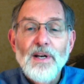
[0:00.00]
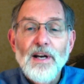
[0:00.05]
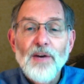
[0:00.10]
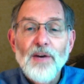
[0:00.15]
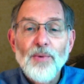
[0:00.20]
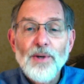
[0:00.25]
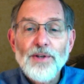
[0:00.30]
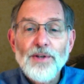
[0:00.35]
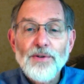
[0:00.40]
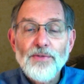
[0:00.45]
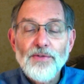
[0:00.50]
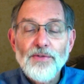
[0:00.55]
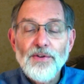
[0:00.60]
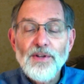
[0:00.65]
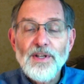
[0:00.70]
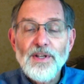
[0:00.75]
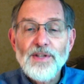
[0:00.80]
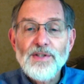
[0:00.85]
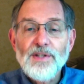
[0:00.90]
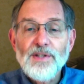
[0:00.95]
I wonder if
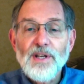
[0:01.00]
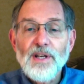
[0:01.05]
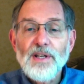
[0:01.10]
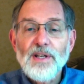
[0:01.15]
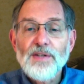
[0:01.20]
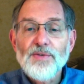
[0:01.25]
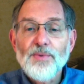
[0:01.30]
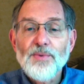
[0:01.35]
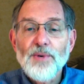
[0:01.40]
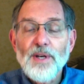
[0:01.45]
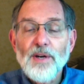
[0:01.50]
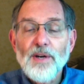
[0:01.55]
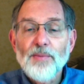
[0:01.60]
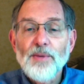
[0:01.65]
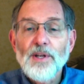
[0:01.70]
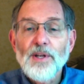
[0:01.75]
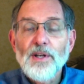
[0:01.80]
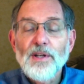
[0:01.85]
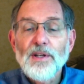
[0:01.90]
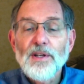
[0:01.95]
in these days we are
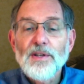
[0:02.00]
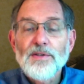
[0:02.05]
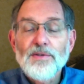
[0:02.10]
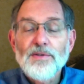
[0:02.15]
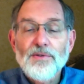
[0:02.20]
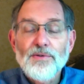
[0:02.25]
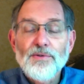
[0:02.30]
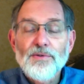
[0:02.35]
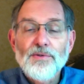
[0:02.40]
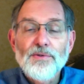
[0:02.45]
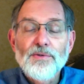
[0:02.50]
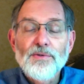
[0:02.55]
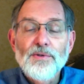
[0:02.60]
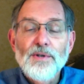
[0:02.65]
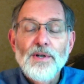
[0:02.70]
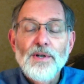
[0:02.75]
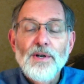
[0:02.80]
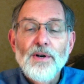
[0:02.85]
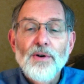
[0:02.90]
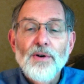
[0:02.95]
beginning to
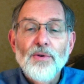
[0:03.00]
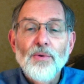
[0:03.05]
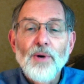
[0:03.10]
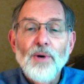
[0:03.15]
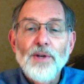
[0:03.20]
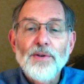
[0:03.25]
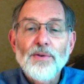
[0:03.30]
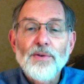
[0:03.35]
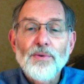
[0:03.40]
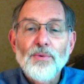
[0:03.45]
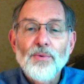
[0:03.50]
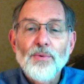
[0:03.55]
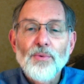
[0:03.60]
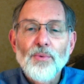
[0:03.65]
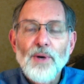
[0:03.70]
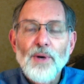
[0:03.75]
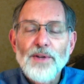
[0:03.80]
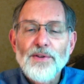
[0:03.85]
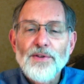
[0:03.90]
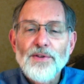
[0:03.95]
wonder
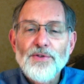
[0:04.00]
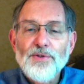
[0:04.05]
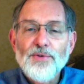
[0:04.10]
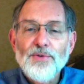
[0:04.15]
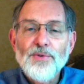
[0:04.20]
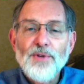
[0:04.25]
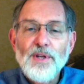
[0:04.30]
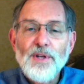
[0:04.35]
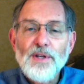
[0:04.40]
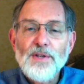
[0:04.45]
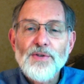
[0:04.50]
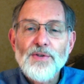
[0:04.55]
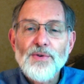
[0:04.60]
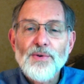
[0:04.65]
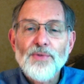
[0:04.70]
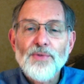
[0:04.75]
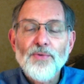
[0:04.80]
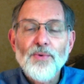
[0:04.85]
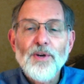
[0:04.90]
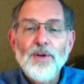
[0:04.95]
what the truth is,
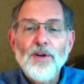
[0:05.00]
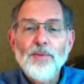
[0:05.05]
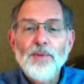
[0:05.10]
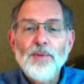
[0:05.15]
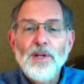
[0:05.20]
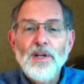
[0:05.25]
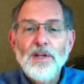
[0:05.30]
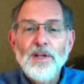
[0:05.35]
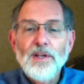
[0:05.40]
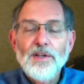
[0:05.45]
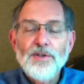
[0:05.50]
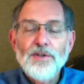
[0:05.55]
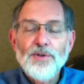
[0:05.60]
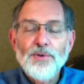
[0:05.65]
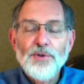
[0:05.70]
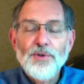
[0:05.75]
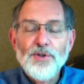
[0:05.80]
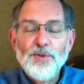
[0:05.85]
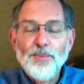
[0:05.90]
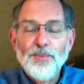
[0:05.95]
or if we are beginning
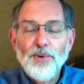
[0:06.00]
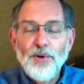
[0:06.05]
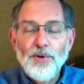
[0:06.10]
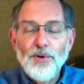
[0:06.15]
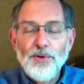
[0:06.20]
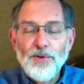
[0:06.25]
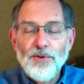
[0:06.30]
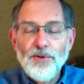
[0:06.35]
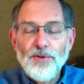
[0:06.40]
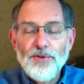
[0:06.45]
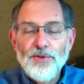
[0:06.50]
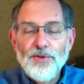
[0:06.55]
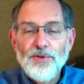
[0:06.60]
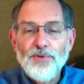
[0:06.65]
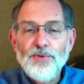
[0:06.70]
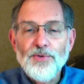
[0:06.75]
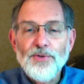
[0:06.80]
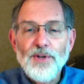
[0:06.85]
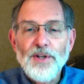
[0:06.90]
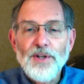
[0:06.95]
to explore the
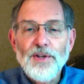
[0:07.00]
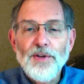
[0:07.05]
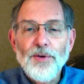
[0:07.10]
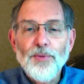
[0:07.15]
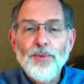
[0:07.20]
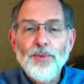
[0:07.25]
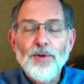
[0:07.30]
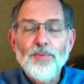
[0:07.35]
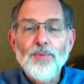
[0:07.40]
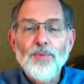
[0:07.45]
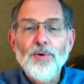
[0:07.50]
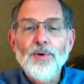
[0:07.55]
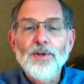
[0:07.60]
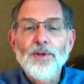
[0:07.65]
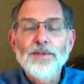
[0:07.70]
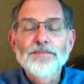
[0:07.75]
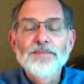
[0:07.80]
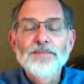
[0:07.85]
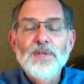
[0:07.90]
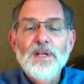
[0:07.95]
truth a little bit more.